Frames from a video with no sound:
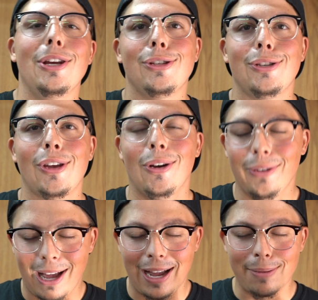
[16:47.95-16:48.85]
So
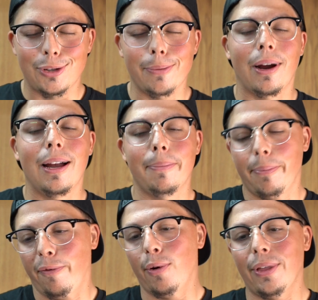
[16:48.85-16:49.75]
I am super
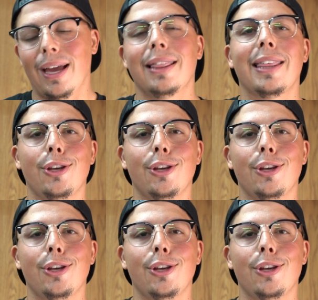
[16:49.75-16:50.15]
hyped for that.